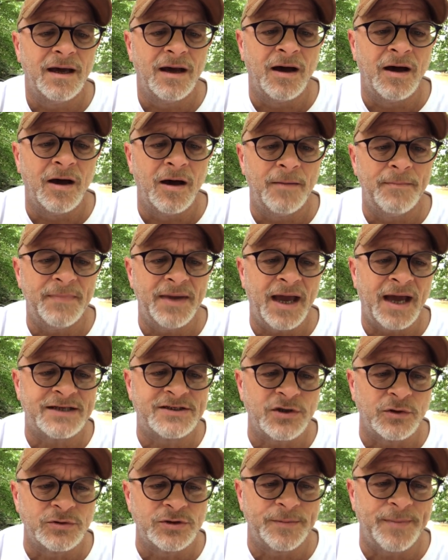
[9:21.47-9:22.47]
Um, I
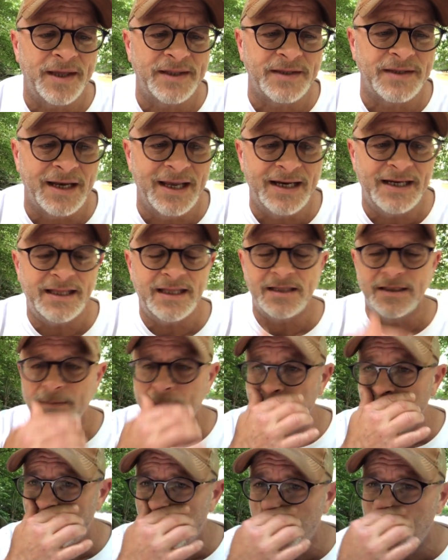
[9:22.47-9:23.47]
told you about the lady at the
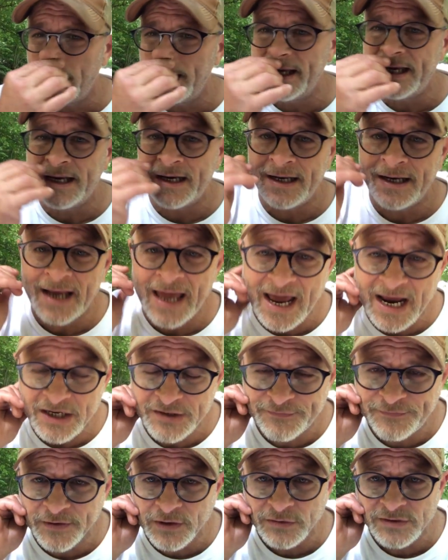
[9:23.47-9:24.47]
bar in
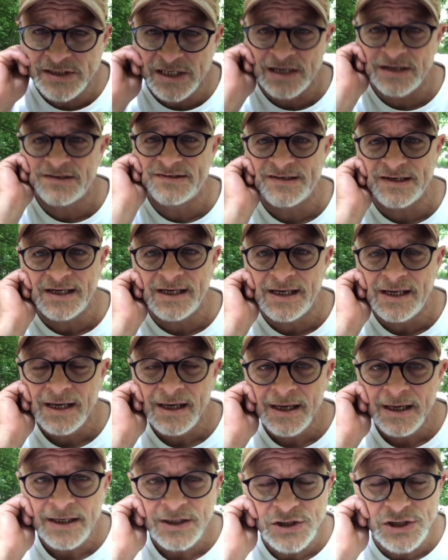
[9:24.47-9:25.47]
Nashville, Tennessee.
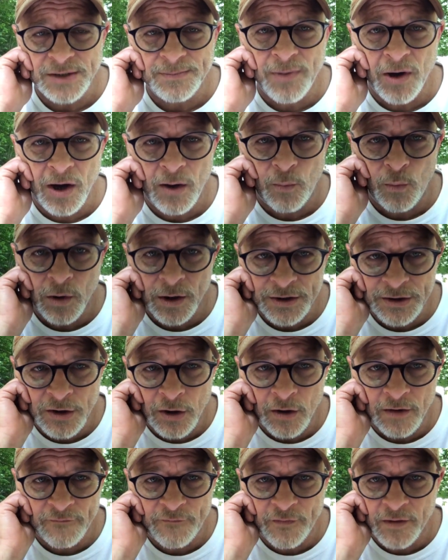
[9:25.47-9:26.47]
She bought one
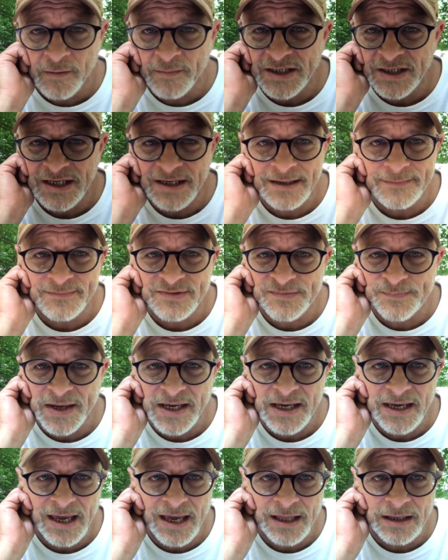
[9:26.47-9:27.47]
cart from me, didn't even
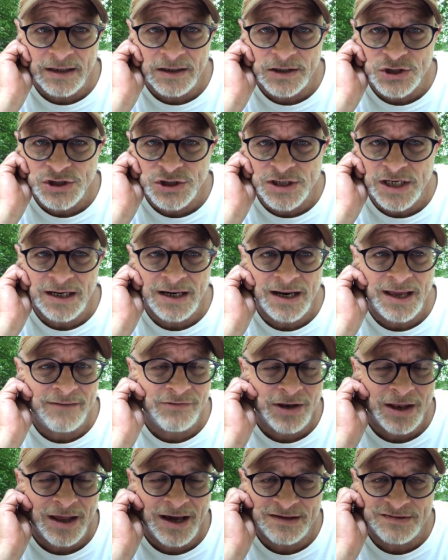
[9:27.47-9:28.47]
speak English, didn't have
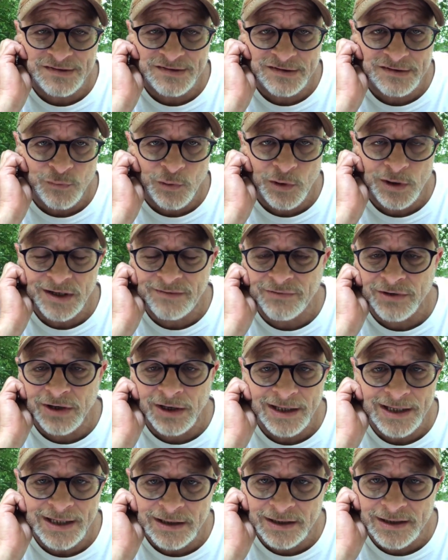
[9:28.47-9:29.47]
a license, wasn't
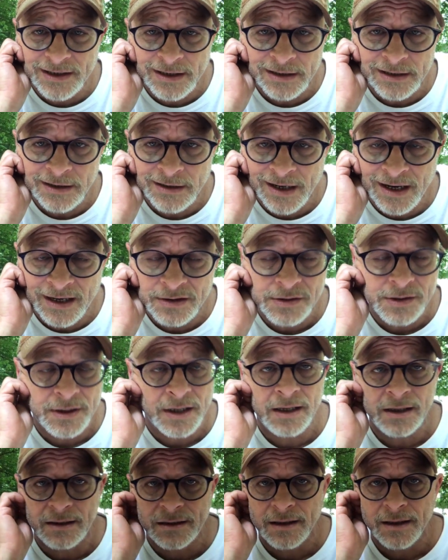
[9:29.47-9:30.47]
even legally in the United
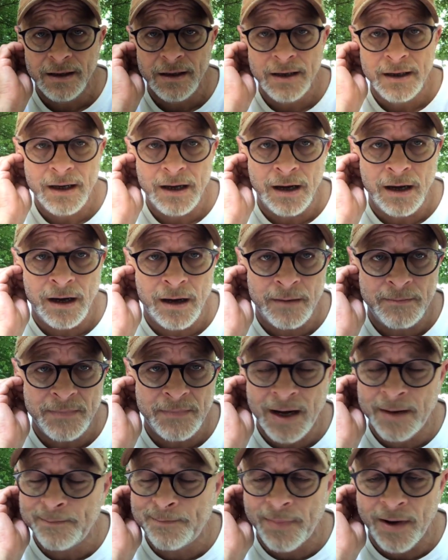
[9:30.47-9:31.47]
States. Um,
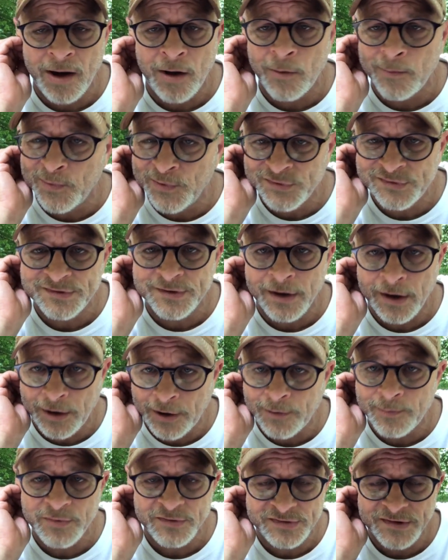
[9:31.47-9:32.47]
I'm almost
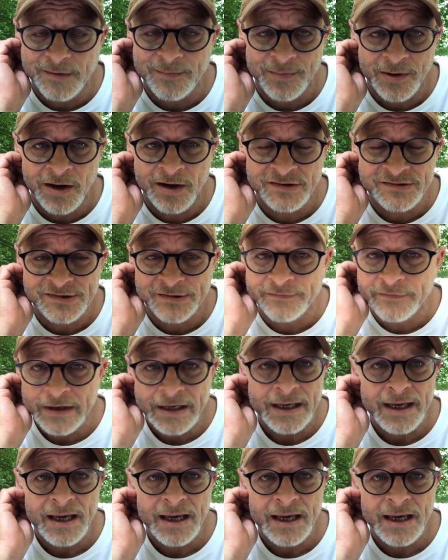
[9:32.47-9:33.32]
100% positive.